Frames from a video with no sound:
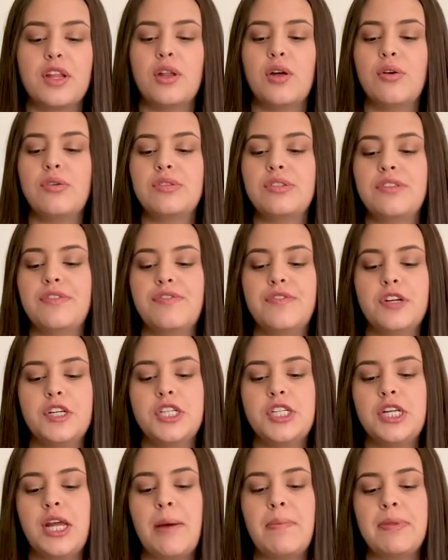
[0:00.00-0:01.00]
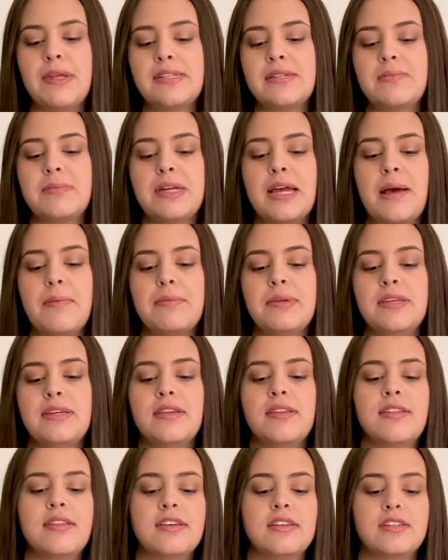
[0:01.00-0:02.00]
clothes, the first shop that someone got
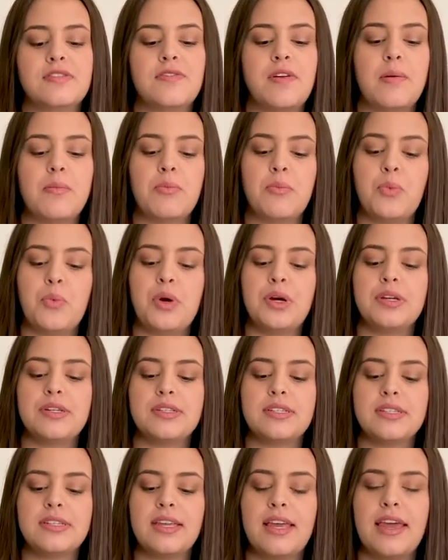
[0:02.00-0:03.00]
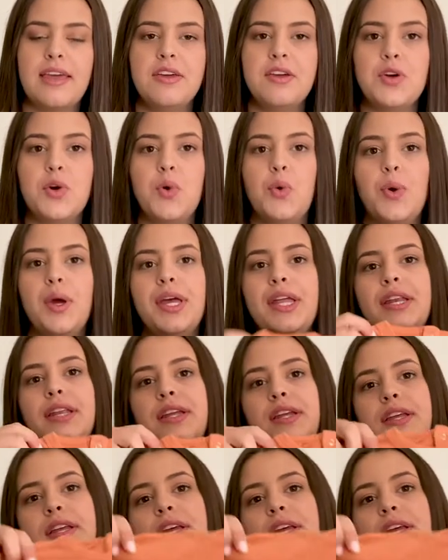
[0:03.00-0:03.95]
me things from was Kate Quinn.